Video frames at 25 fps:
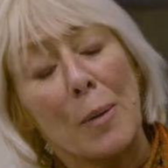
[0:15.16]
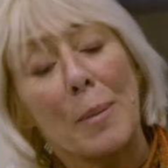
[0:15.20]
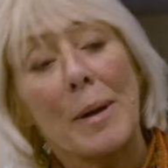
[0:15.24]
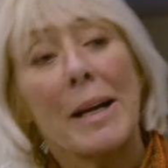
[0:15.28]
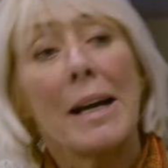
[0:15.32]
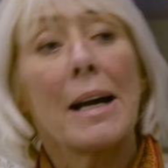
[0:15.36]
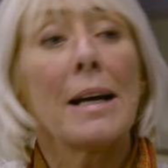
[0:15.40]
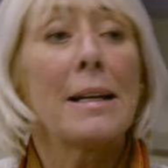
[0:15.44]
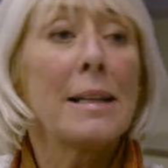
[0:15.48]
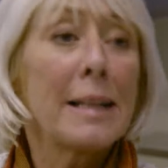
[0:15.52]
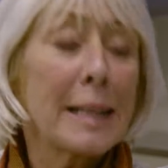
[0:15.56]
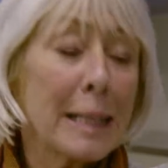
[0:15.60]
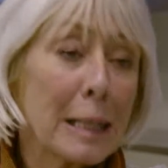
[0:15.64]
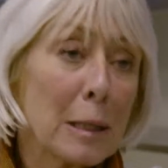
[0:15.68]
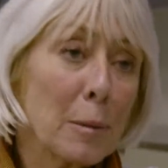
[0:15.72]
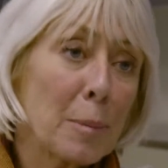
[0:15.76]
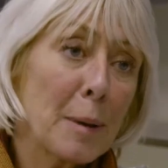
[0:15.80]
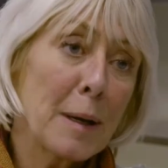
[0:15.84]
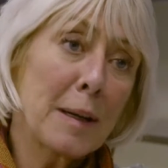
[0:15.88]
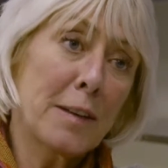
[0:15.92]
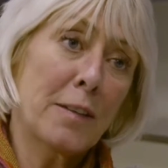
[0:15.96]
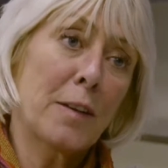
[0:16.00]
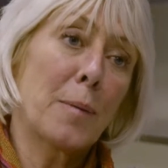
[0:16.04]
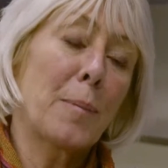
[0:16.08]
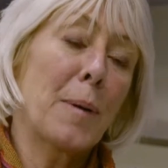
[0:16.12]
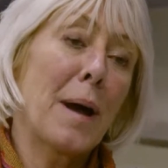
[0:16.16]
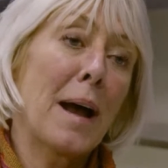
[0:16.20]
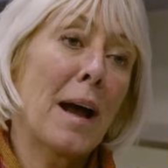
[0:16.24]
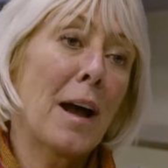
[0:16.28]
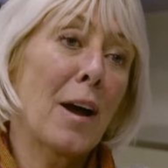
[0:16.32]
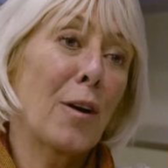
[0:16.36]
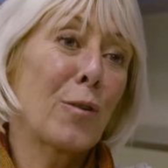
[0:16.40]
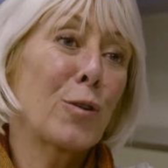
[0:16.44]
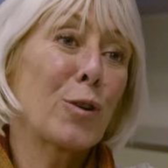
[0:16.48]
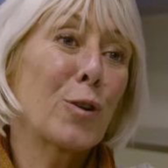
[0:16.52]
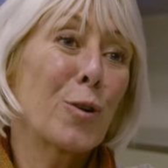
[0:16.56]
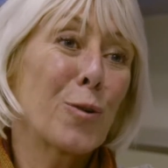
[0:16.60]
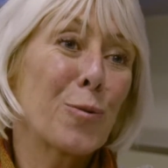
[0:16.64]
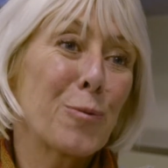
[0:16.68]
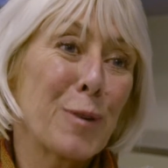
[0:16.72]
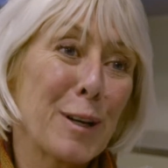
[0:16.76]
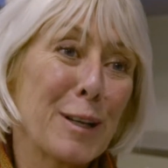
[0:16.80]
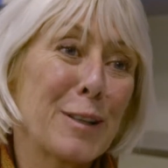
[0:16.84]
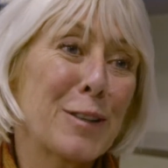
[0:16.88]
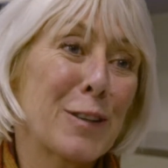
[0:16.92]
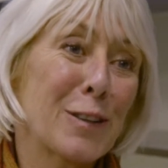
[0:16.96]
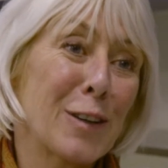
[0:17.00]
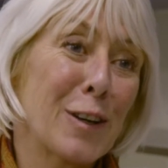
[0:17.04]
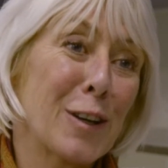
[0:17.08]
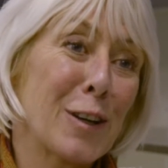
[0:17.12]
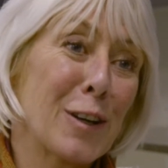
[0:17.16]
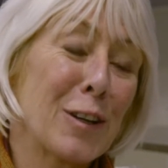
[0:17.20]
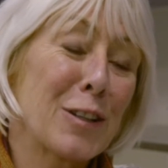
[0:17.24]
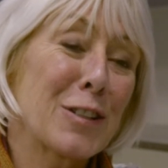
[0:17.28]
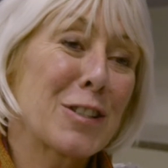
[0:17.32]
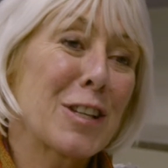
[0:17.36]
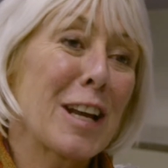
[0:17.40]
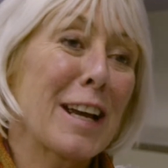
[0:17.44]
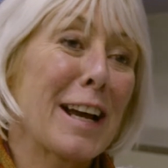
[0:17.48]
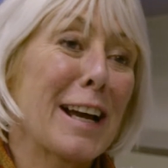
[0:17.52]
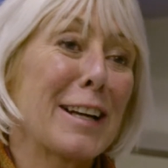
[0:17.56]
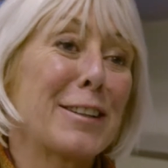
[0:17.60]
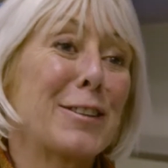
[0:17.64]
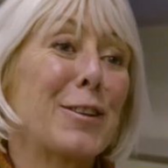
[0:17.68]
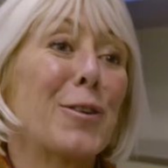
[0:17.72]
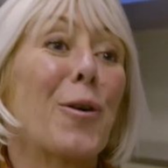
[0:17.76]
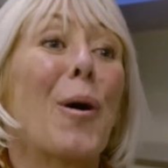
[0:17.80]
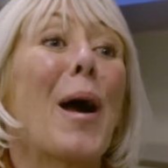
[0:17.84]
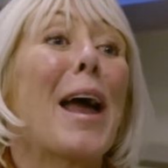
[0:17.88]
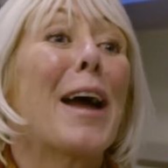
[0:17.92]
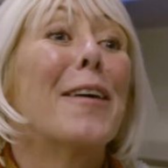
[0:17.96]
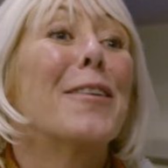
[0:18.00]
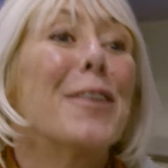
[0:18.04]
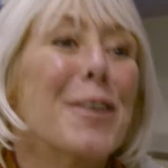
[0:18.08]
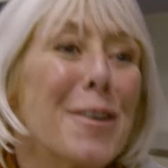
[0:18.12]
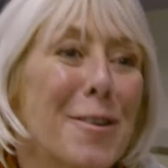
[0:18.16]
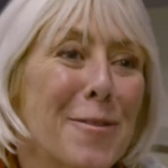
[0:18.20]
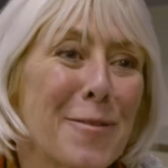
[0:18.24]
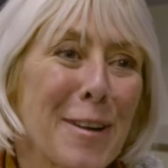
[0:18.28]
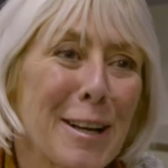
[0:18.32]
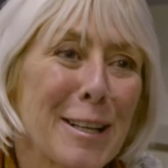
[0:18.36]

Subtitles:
me a little bit about your research and your area of